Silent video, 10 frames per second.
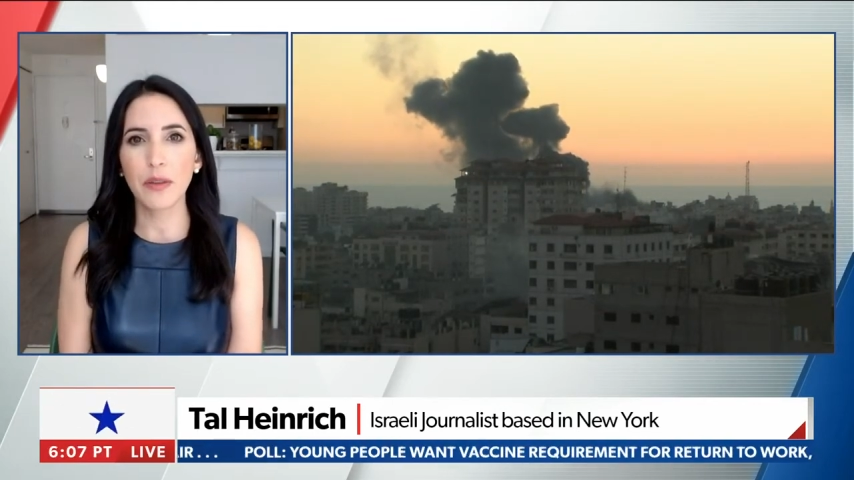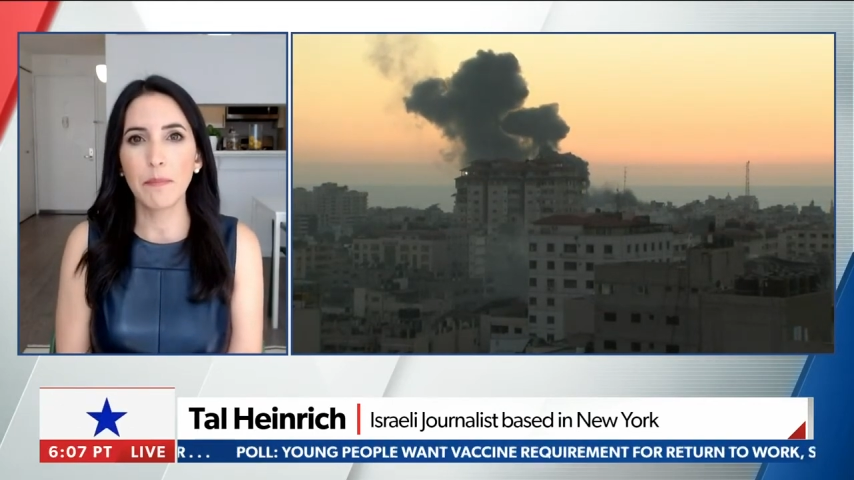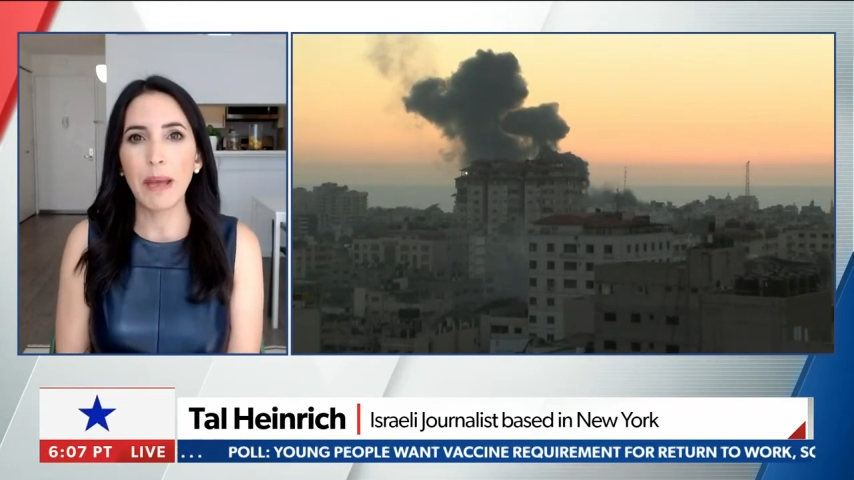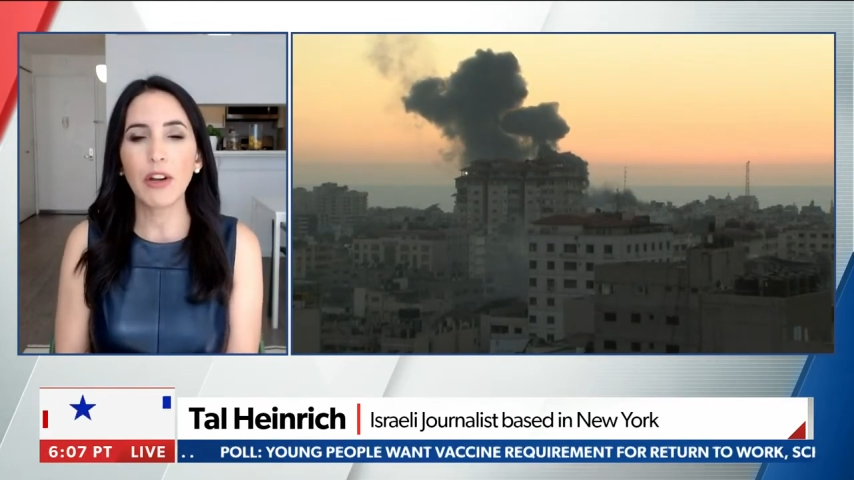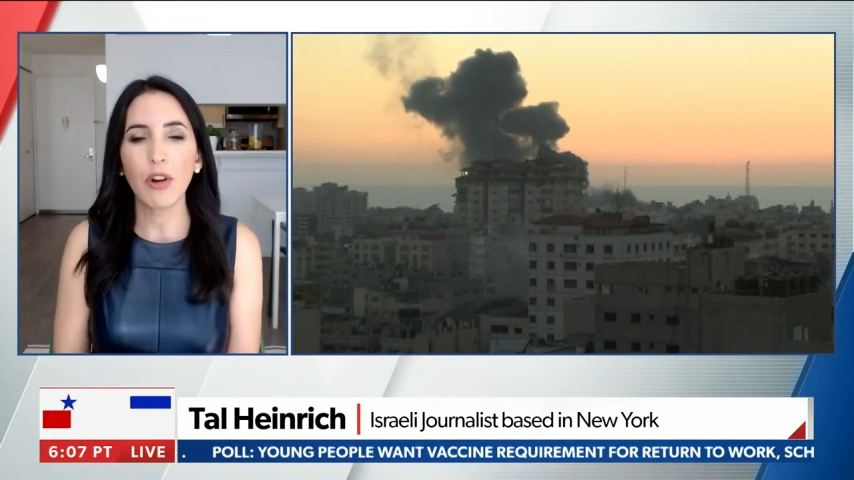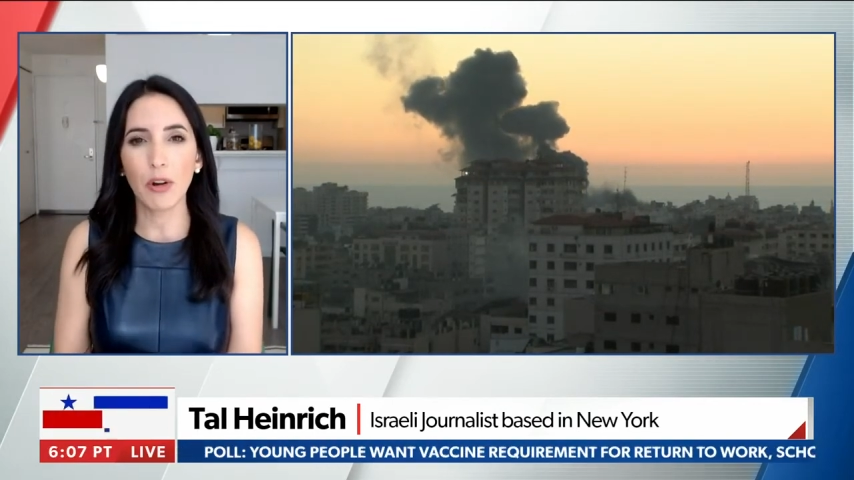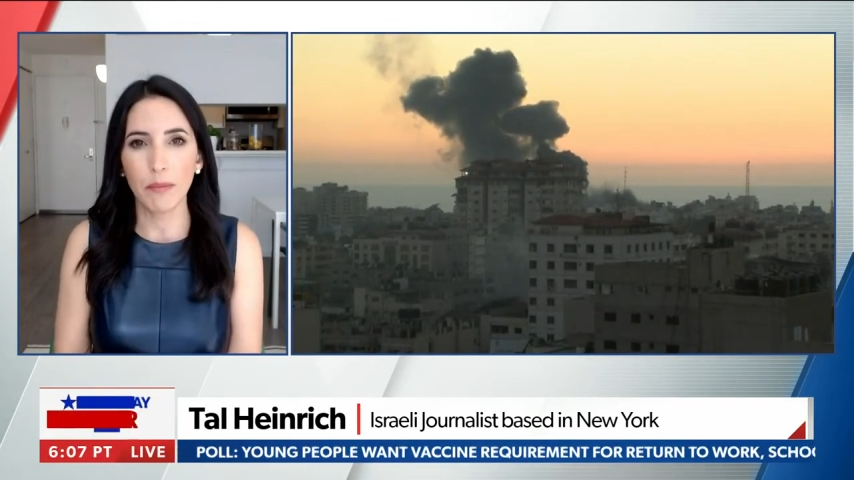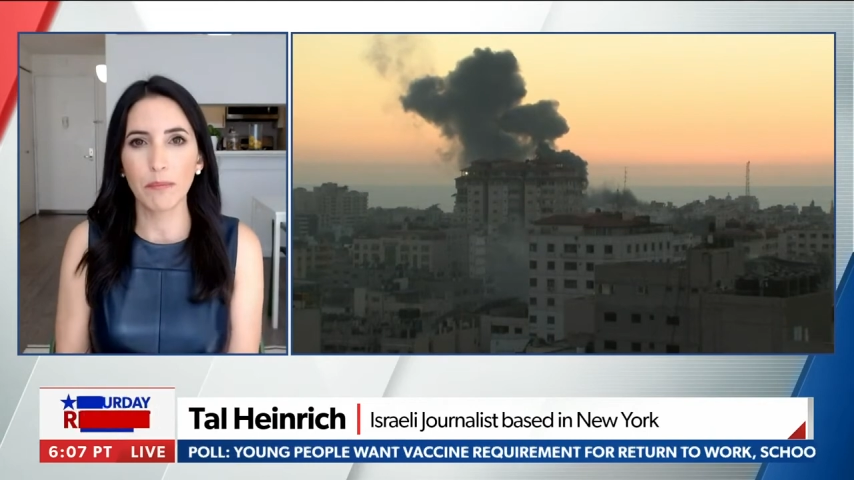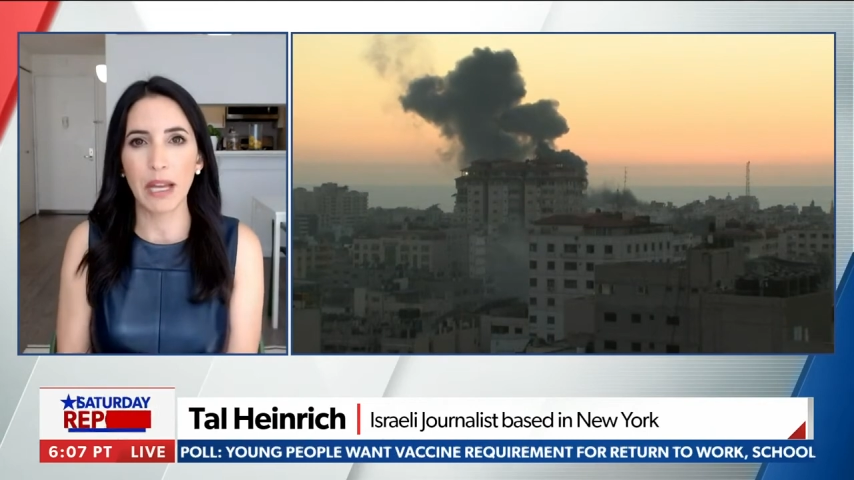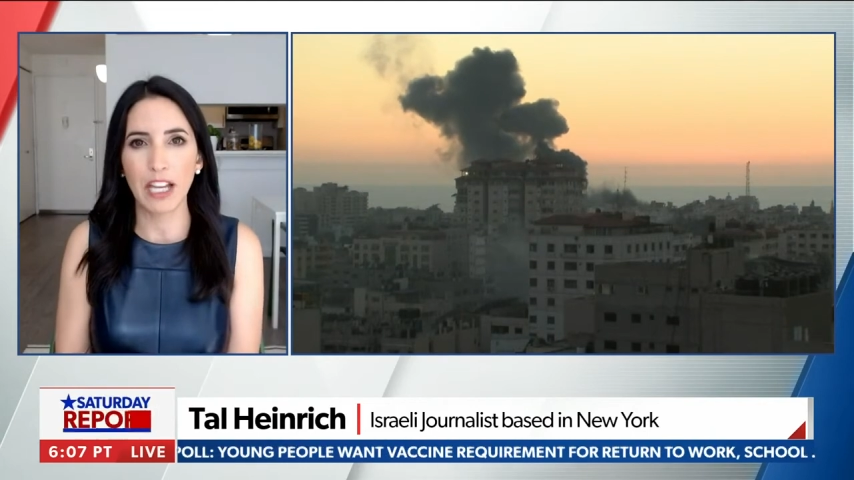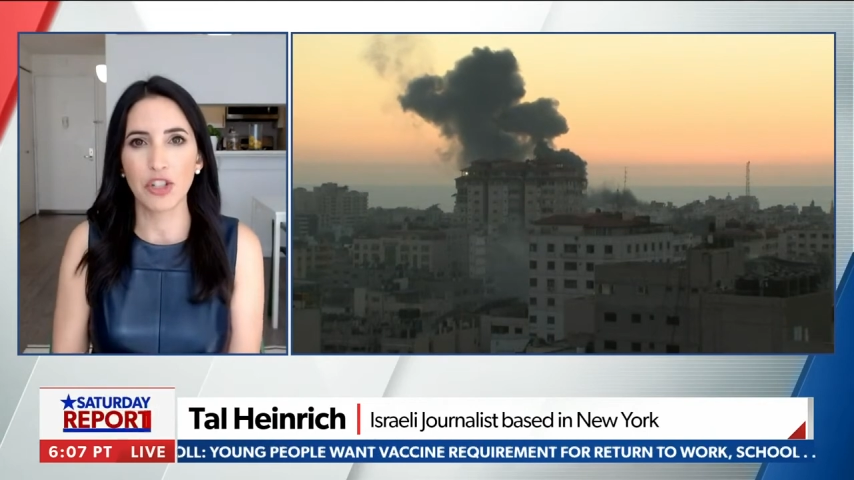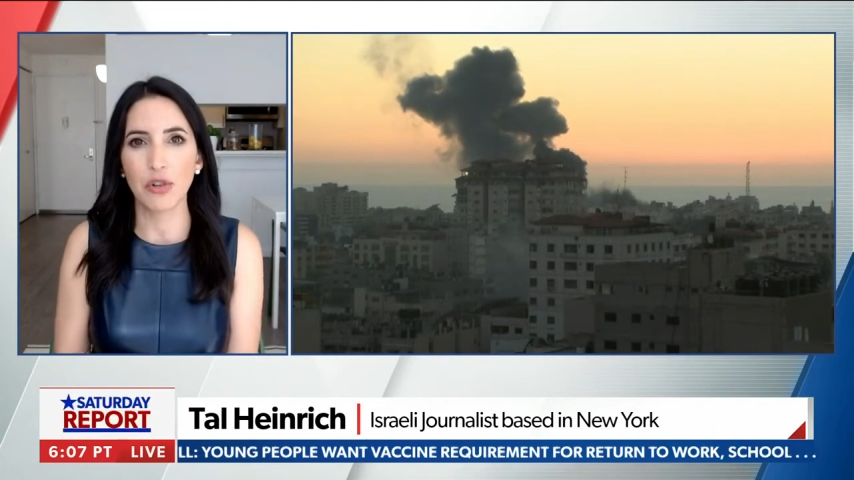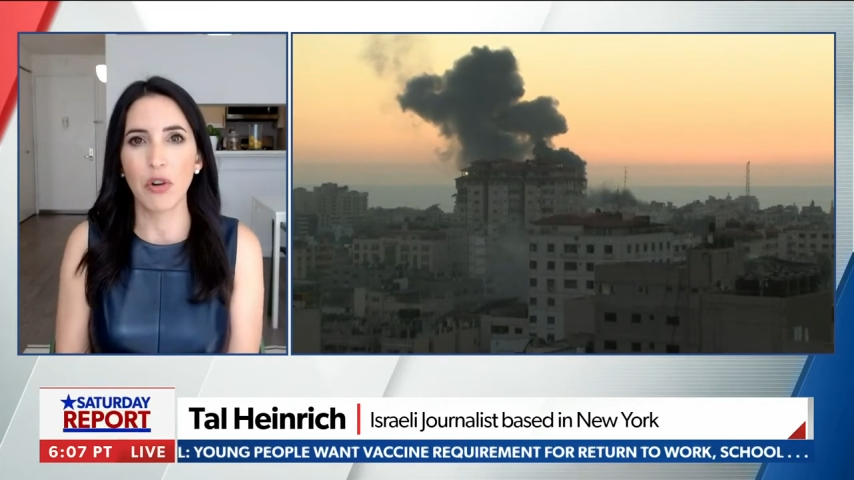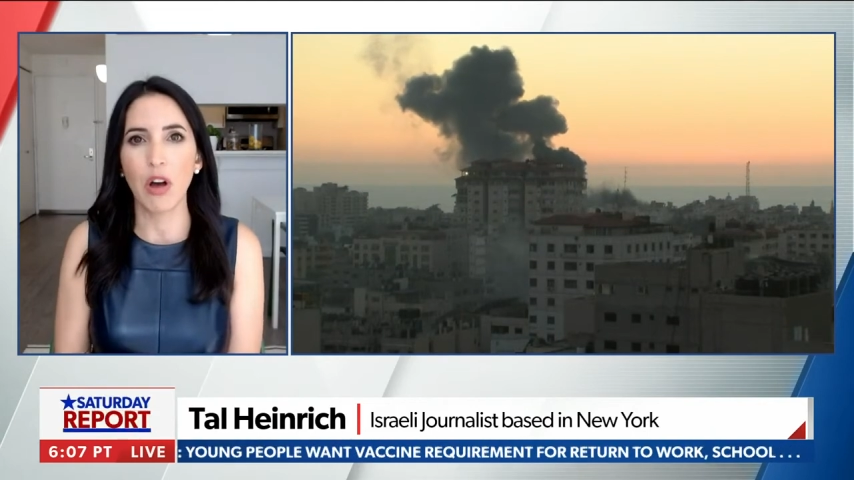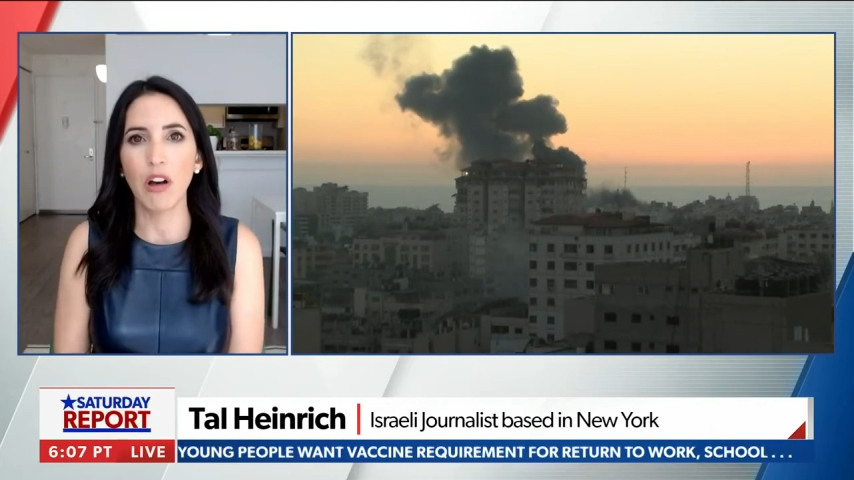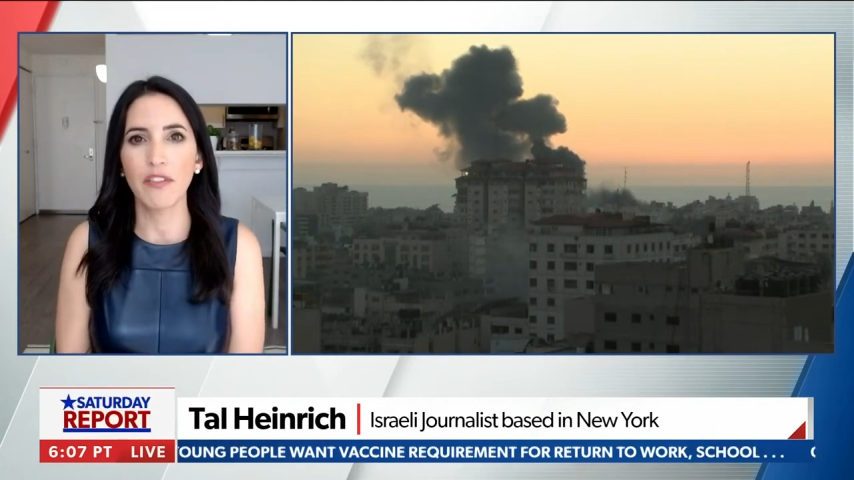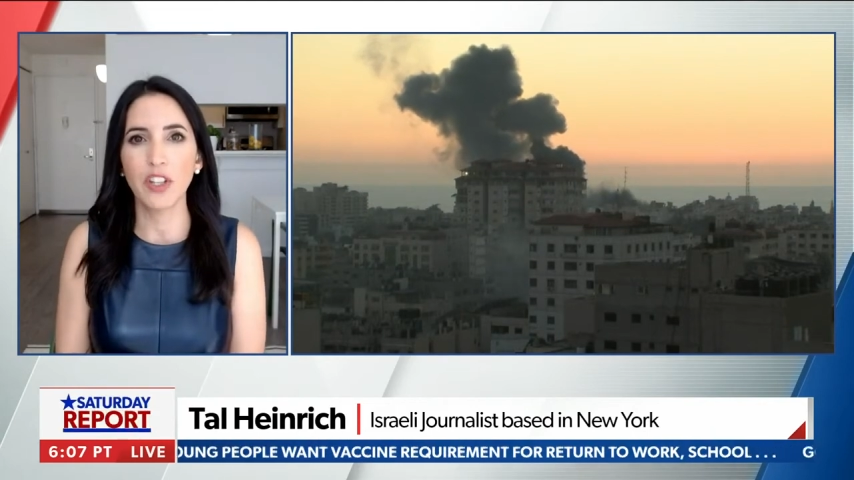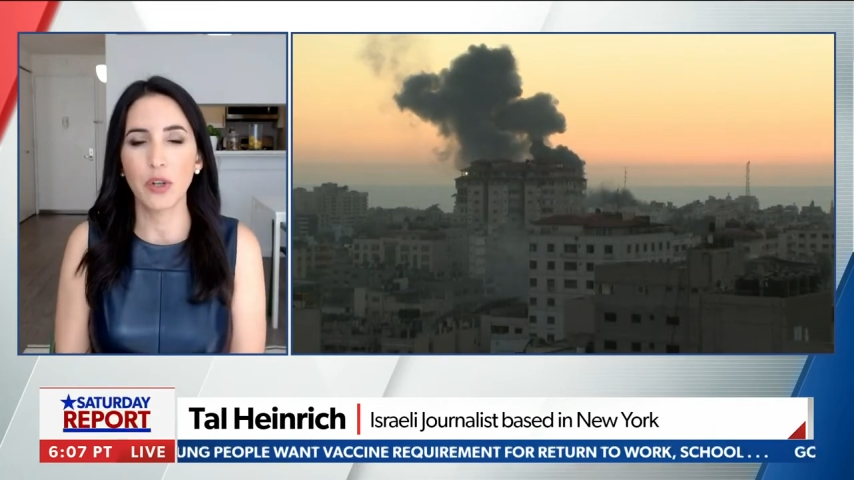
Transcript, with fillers: the bigger picture of,